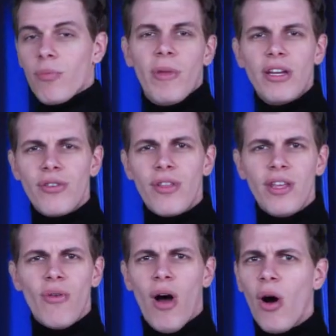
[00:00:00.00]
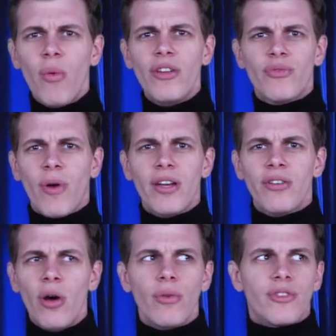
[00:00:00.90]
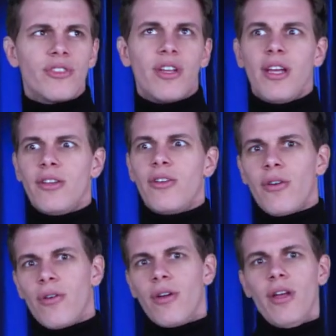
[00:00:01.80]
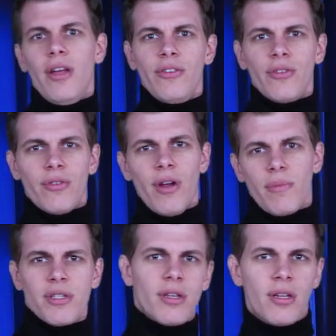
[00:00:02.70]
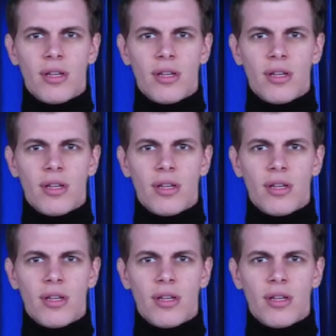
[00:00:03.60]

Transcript: Make sure that you always write notes in your scripts.